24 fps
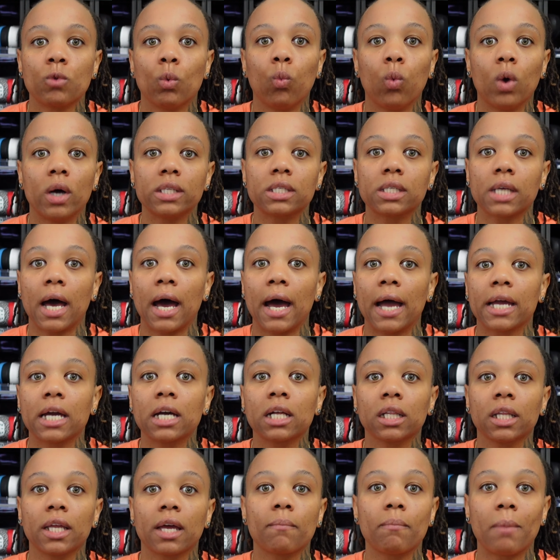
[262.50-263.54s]
Once I
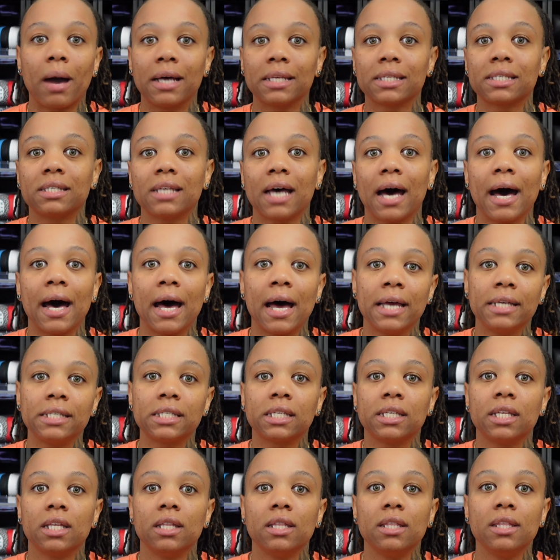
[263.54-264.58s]
click my size,